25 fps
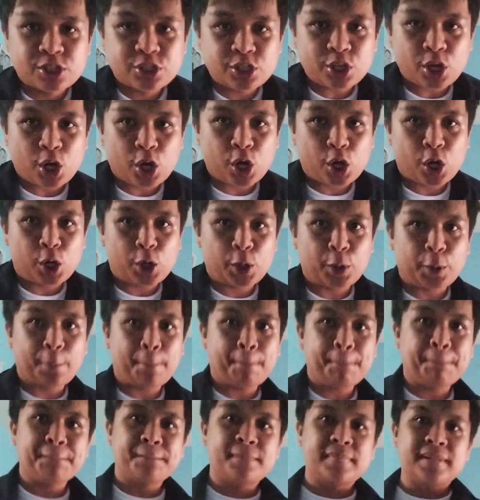
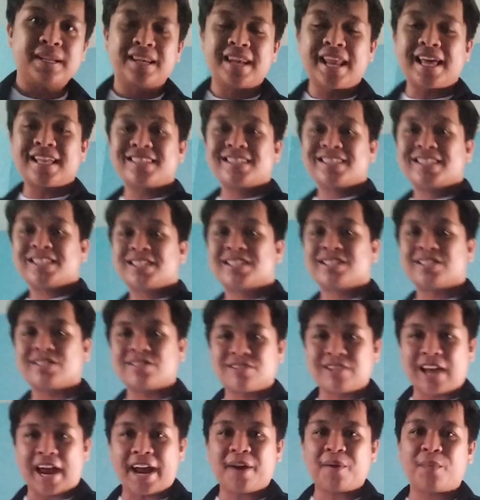So let's
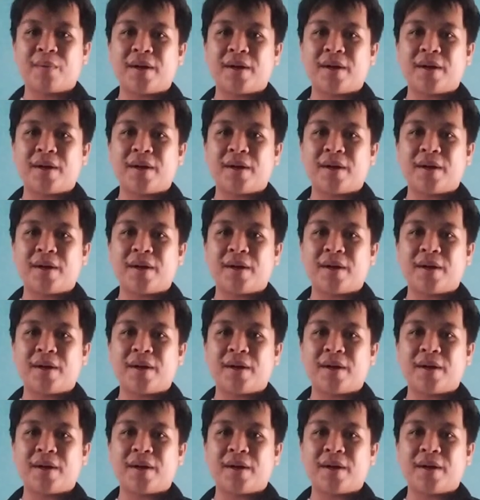check